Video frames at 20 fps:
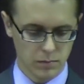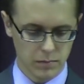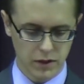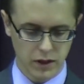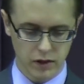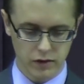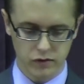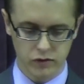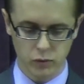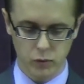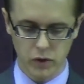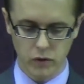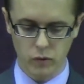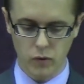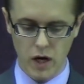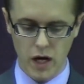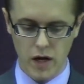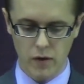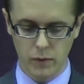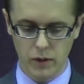because we
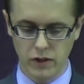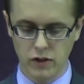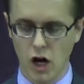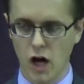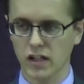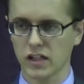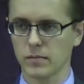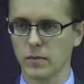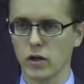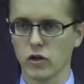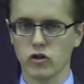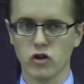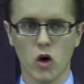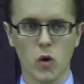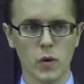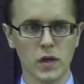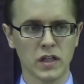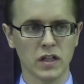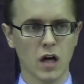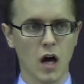read, we talked about
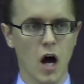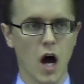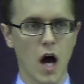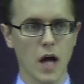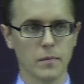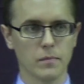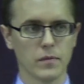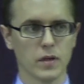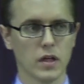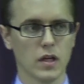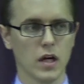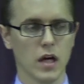knowing God,